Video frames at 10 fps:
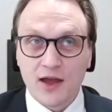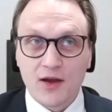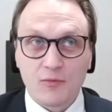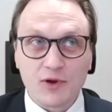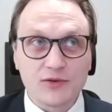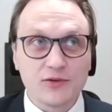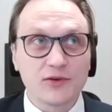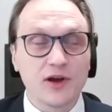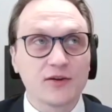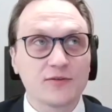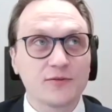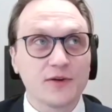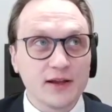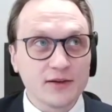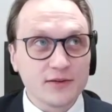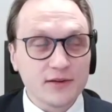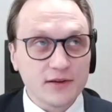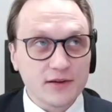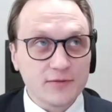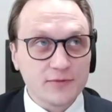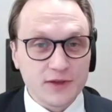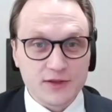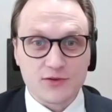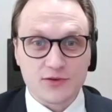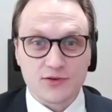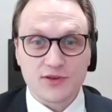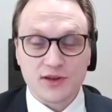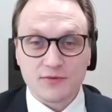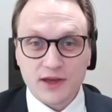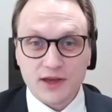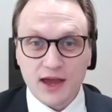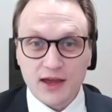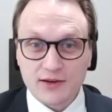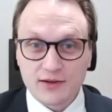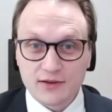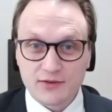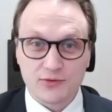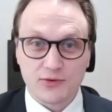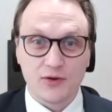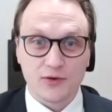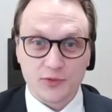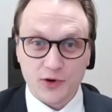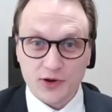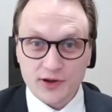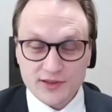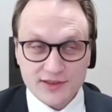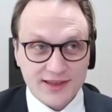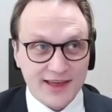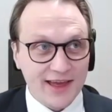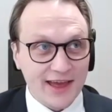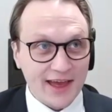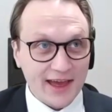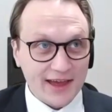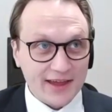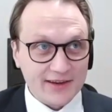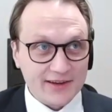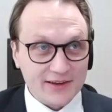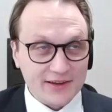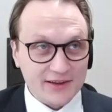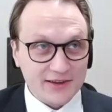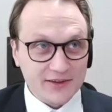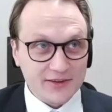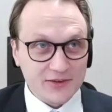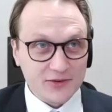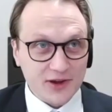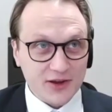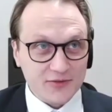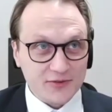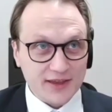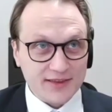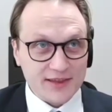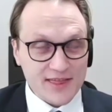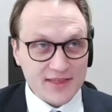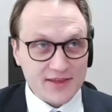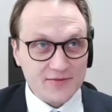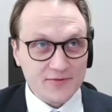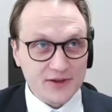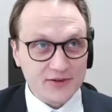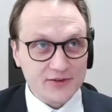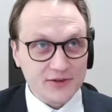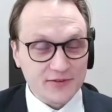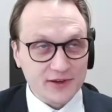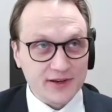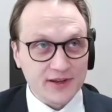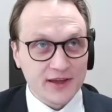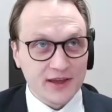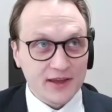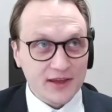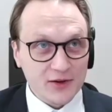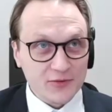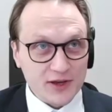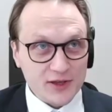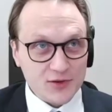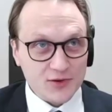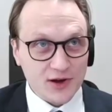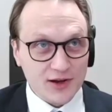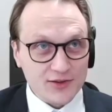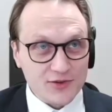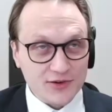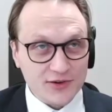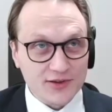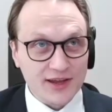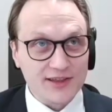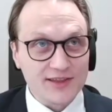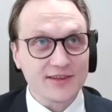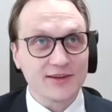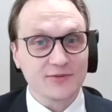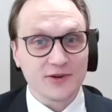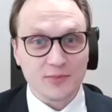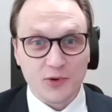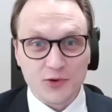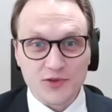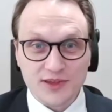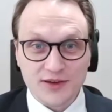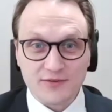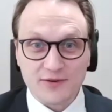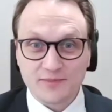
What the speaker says: what new kind of health features can we add to our products? And you kind of get this fear-driven innovation culture that is still very positive,